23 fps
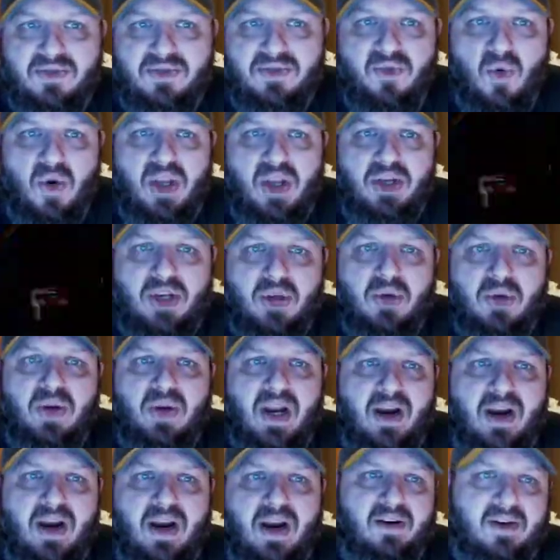42
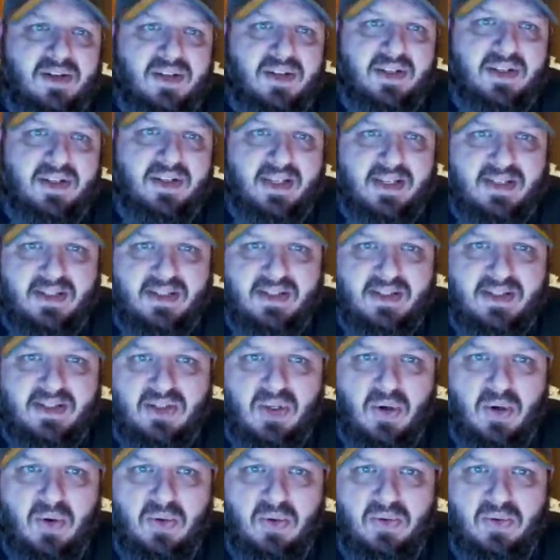characters in this,
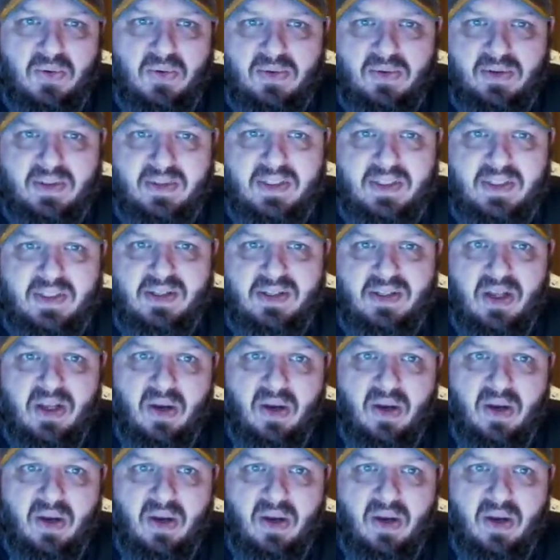so this is